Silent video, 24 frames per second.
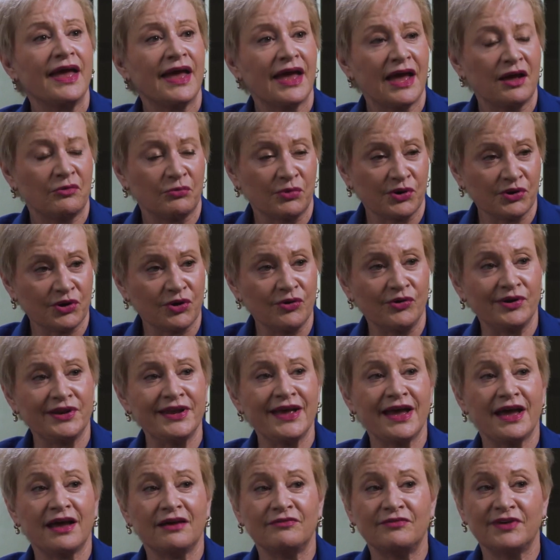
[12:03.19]
And we're going to
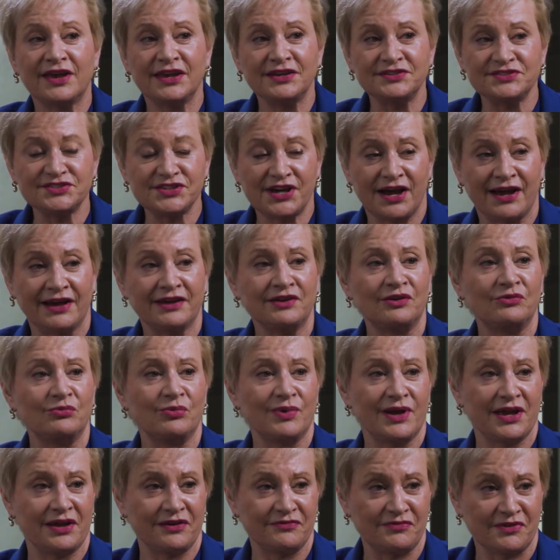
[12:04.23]
have a tidal
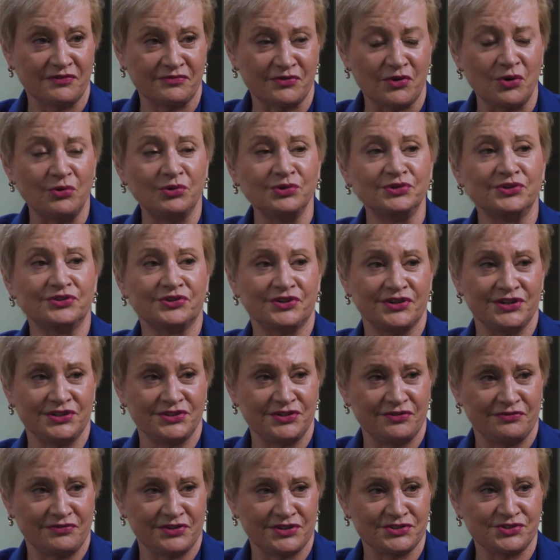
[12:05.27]
wave of older
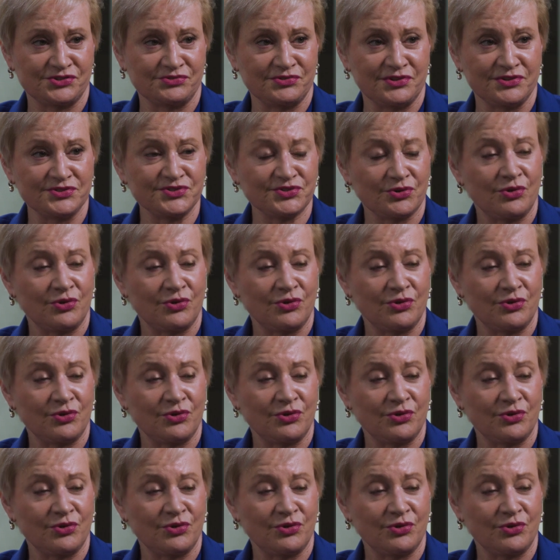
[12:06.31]
individuals,